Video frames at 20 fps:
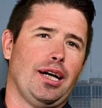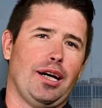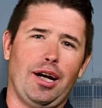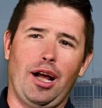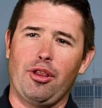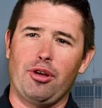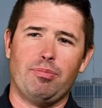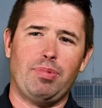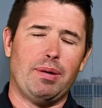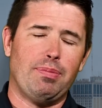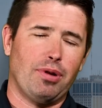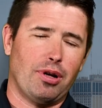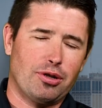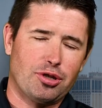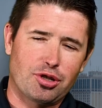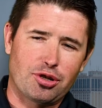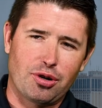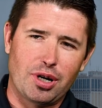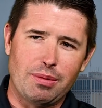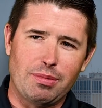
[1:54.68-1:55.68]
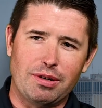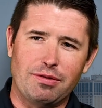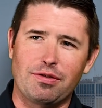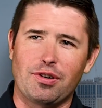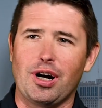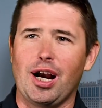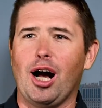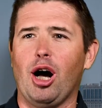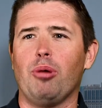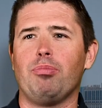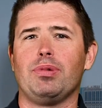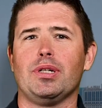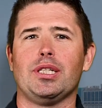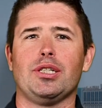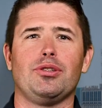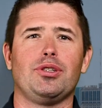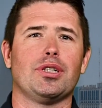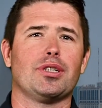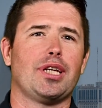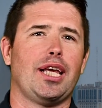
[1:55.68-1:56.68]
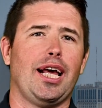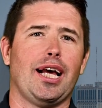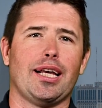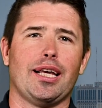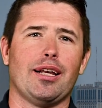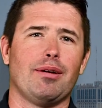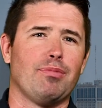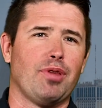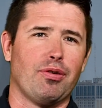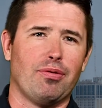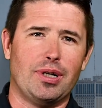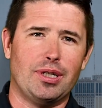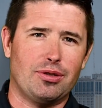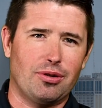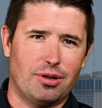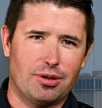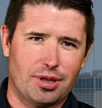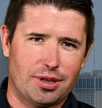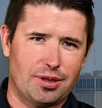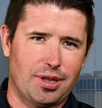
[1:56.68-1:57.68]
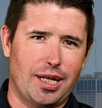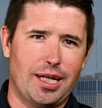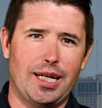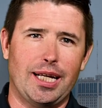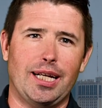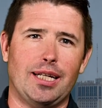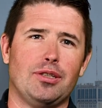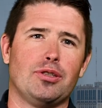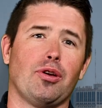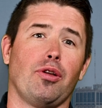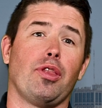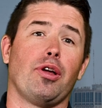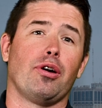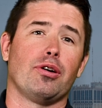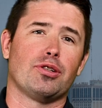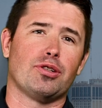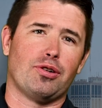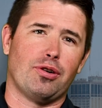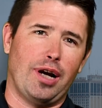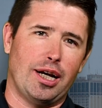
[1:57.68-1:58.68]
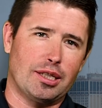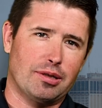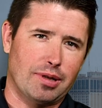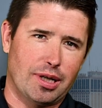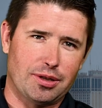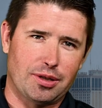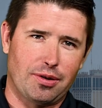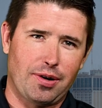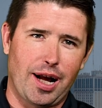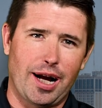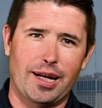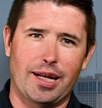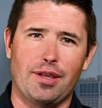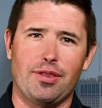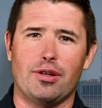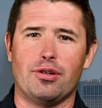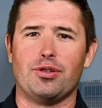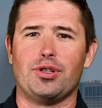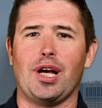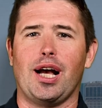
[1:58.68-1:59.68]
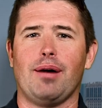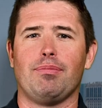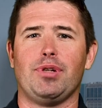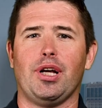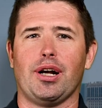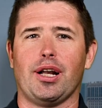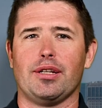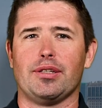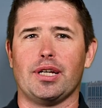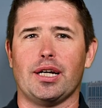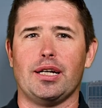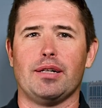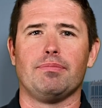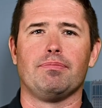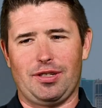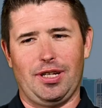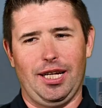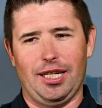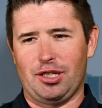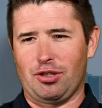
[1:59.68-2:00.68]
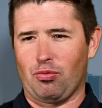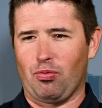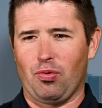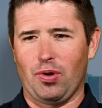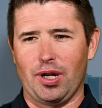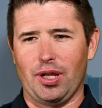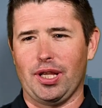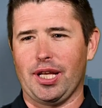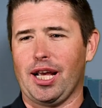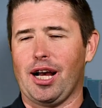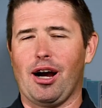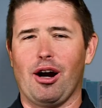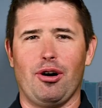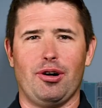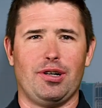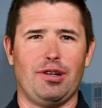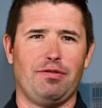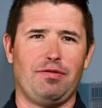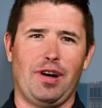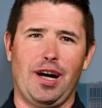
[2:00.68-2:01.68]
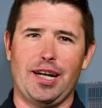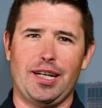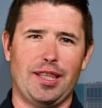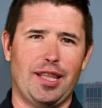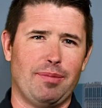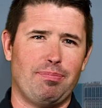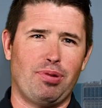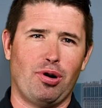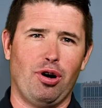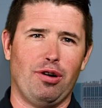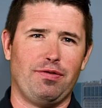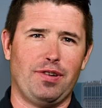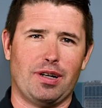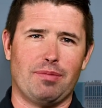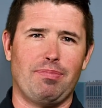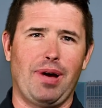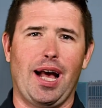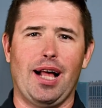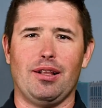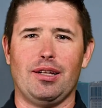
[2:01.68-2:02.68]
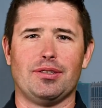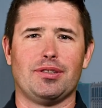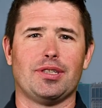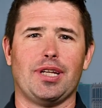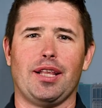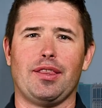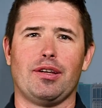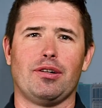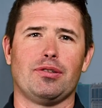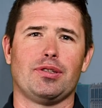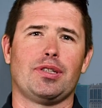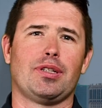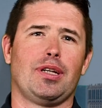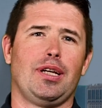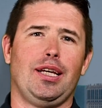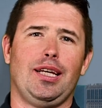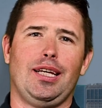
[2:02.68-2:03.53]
other people are screaming for help and you just can't get them the resources they need. So they're stressed because they're not getting their job done on time. It's really hard to find the perfect balance, that there's